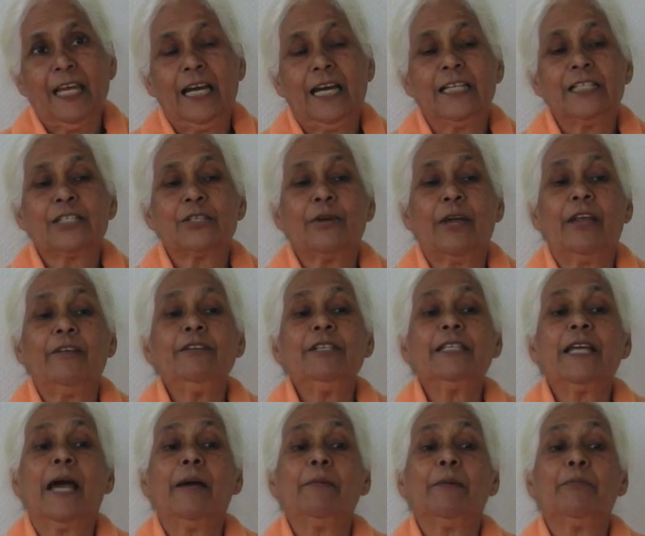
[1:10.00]
And so every
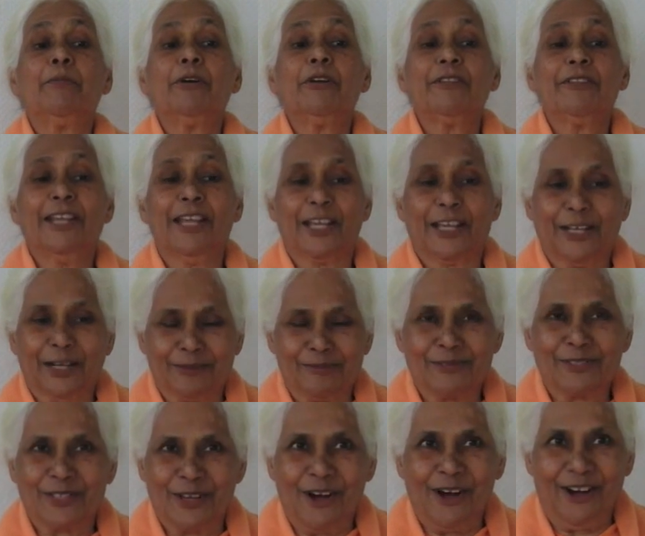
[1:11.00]
time a birthday
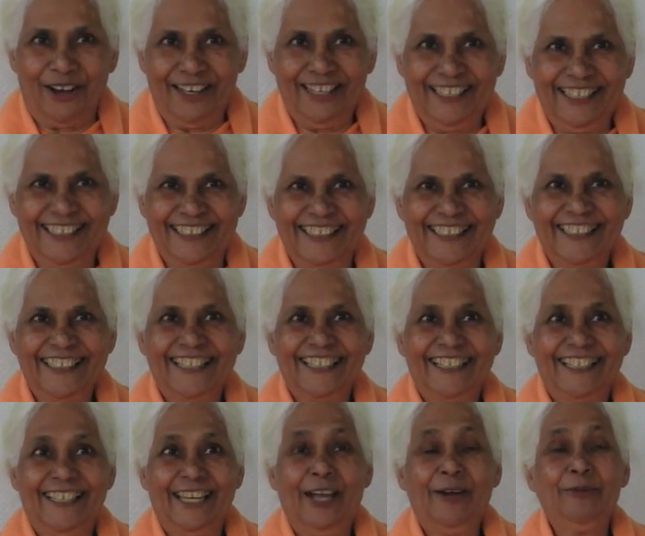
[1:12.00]
comes on,
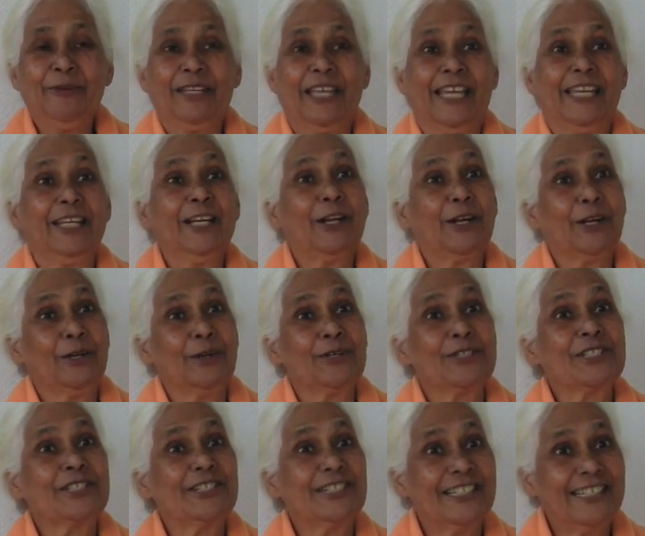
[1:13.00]
we're getting
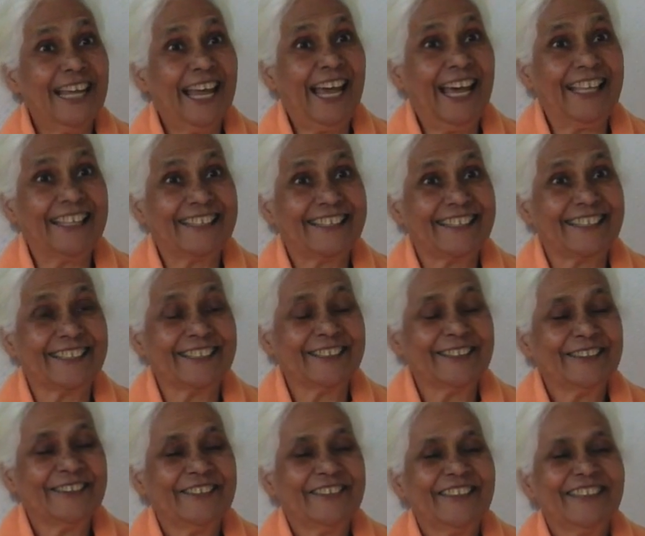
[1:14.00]
closer to death.
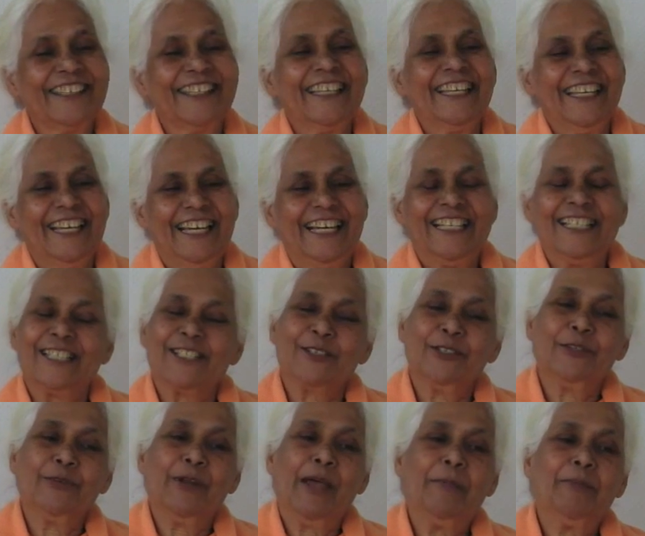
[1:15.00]
And so
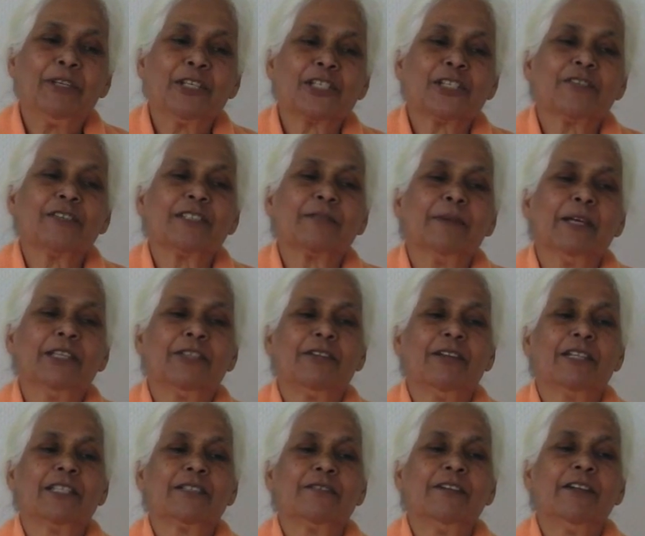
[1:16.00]
the repetition of this mantra
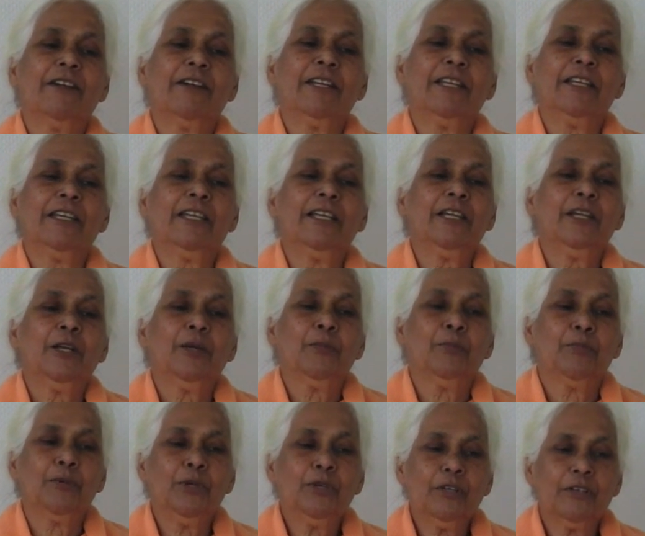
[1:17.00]
is very
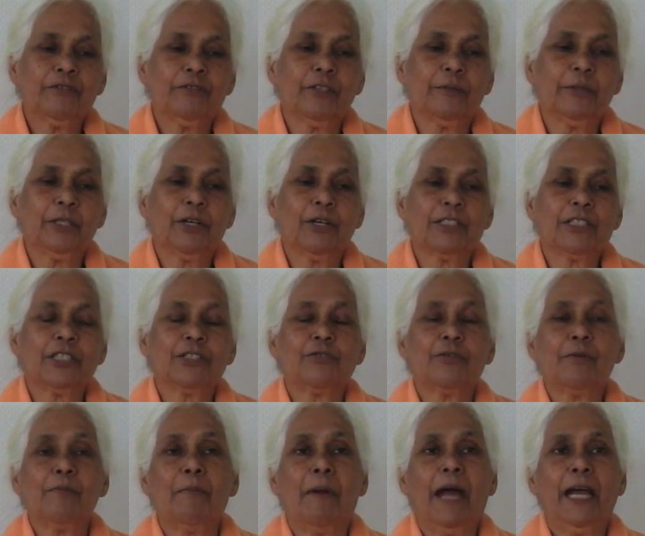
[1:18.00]
beautiful because it
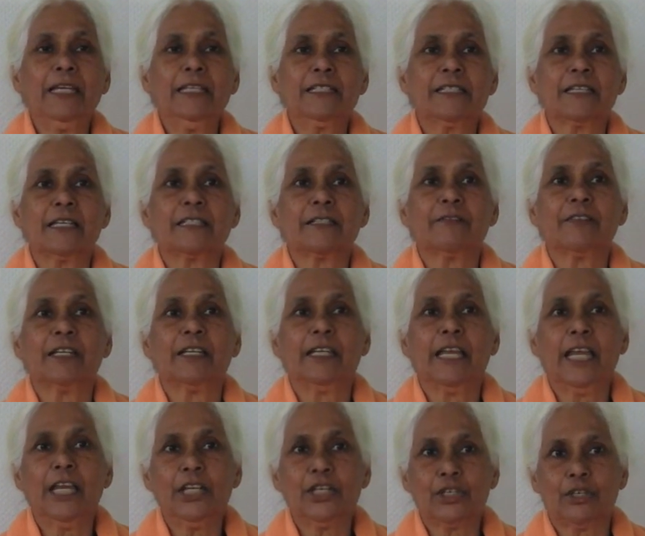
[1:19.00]
reminds us of the
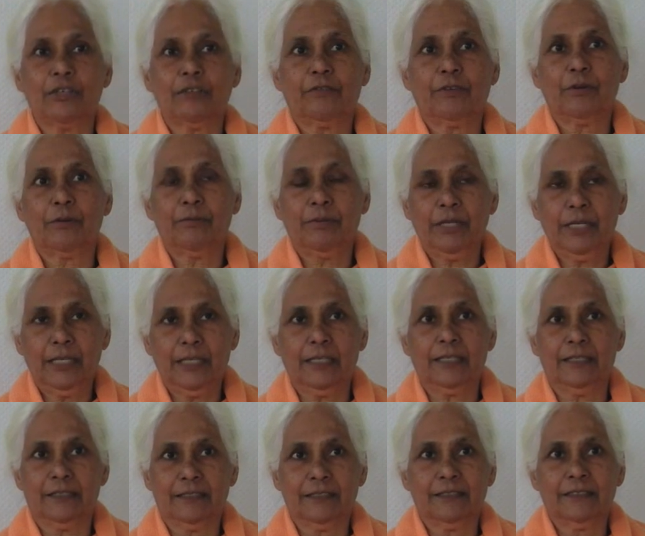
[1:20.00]
nature of our
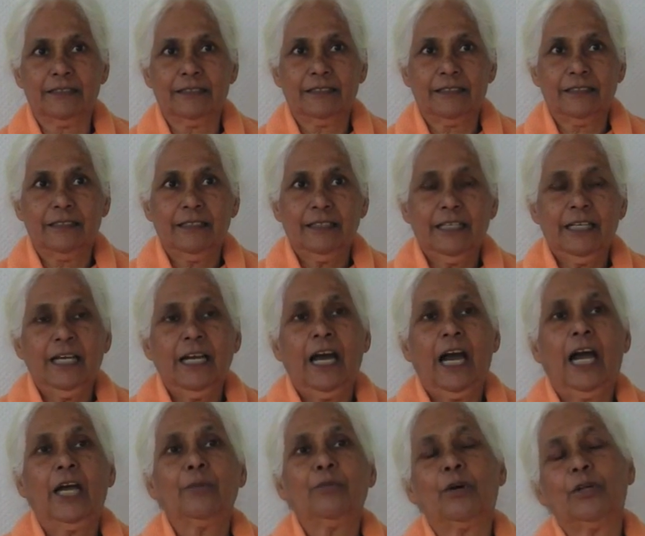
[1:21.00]
being
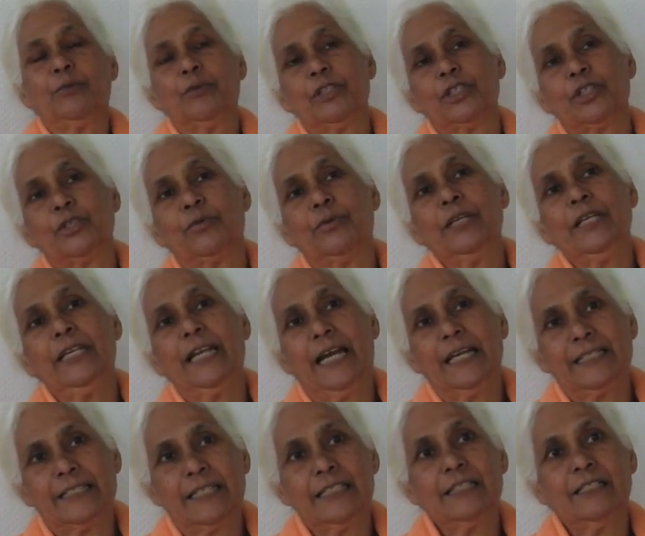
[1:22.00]
and what we should really
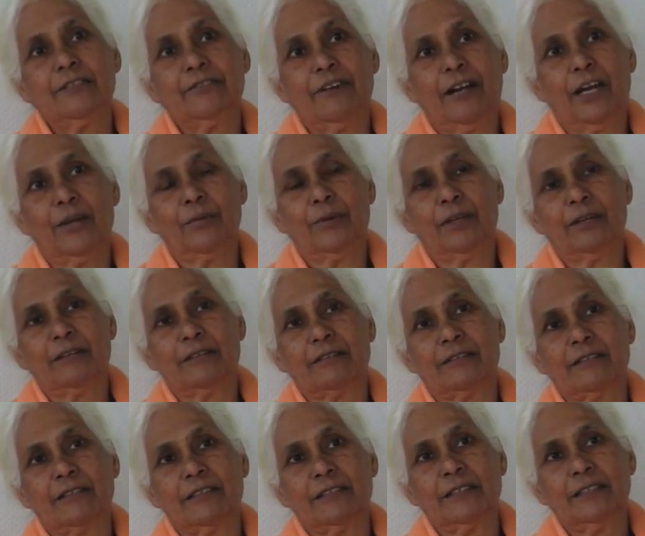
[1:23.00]
identify
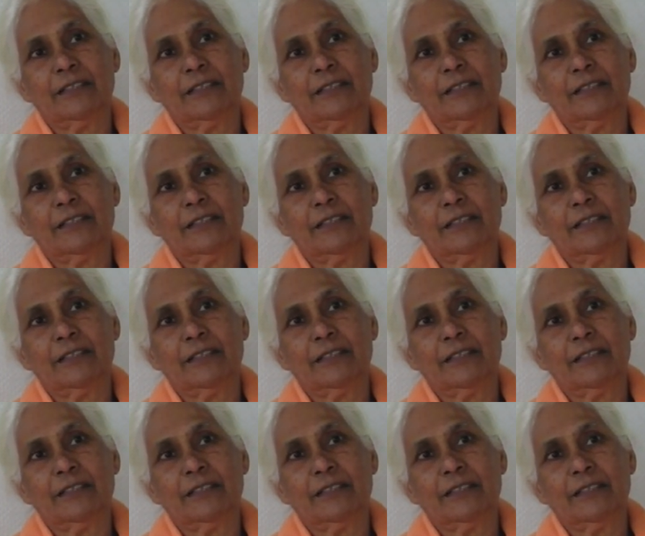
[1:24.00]
with,